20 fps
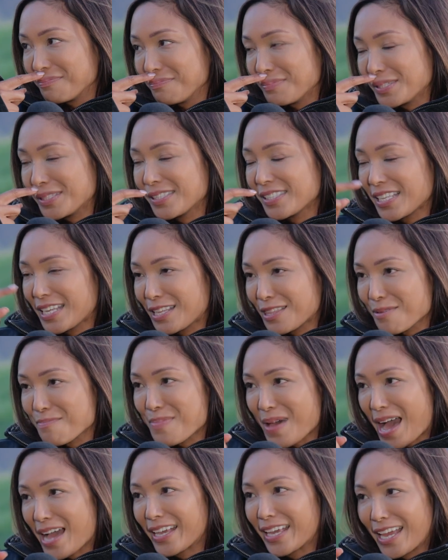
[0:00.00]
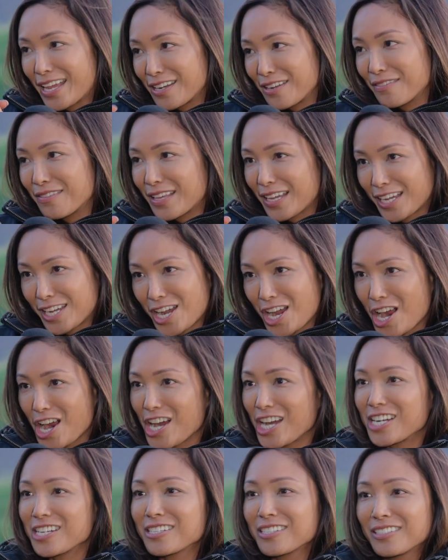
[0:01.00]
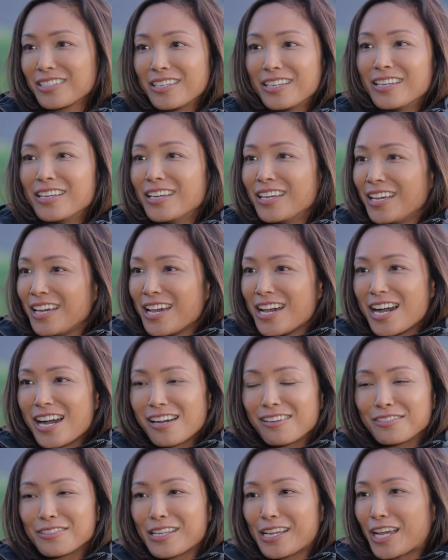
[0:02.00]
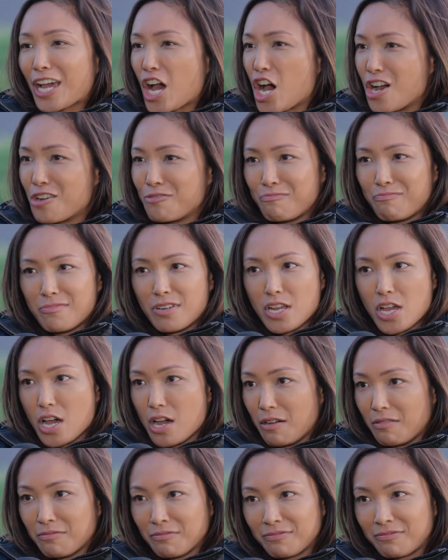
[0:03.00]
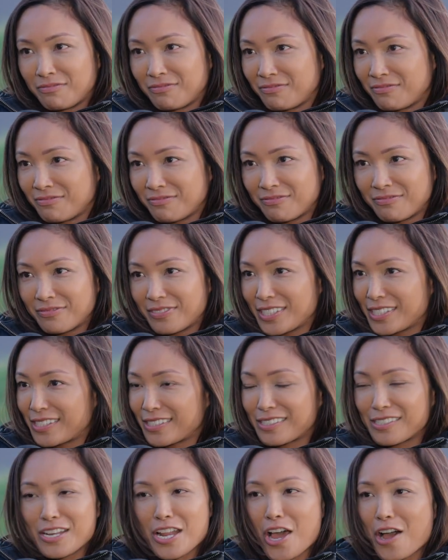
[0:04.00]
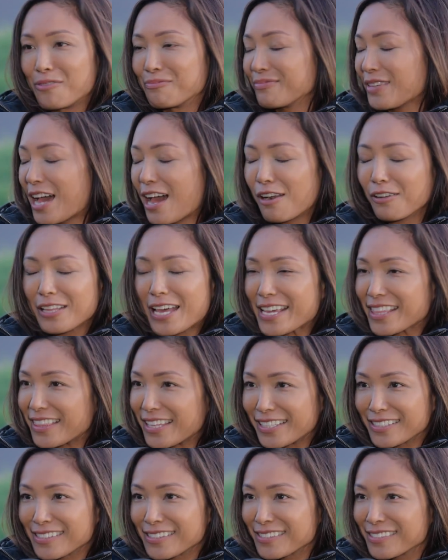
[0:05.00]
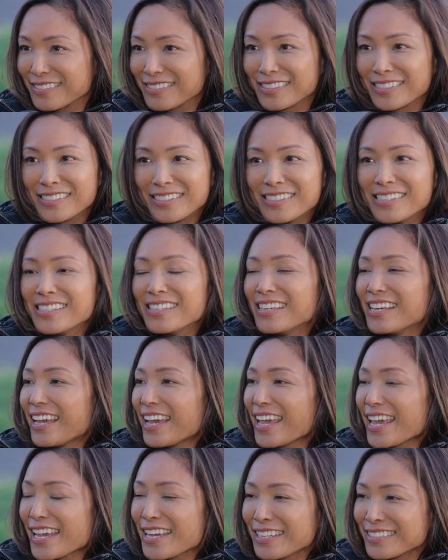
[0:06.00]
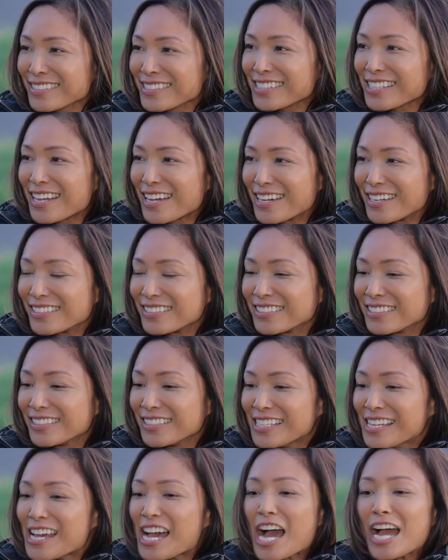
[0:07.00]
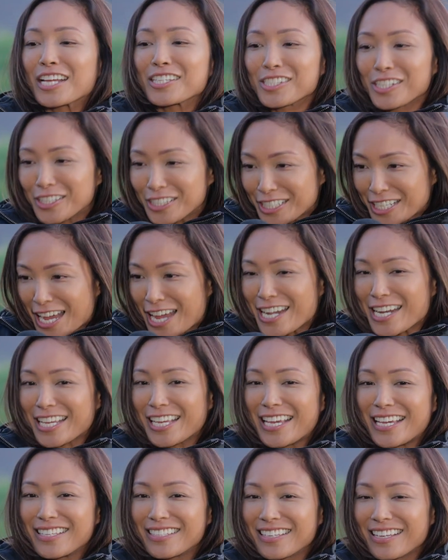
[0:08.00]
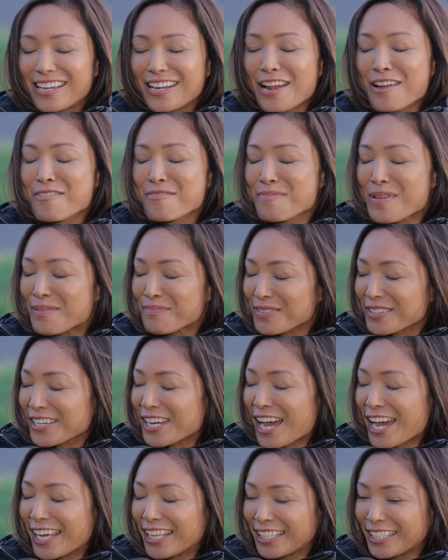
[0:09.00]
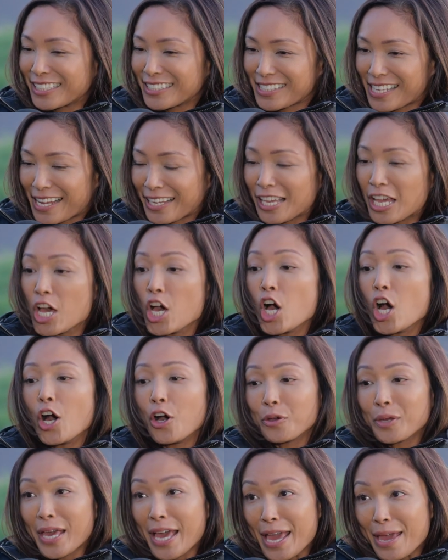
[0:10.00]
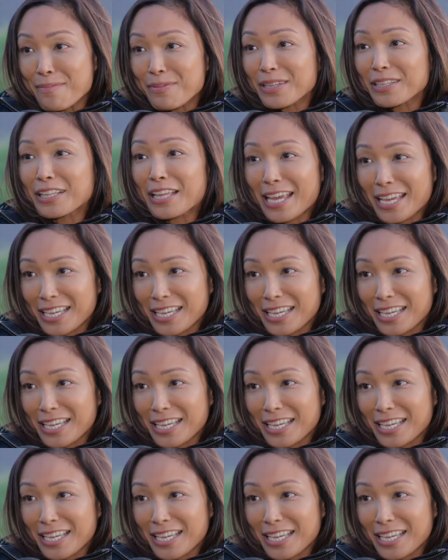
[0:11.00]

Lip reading: But seeing the back end of that car, I was like, oh no, I don't like this. And I started gunning it. And I remember Kylie saying, okay, but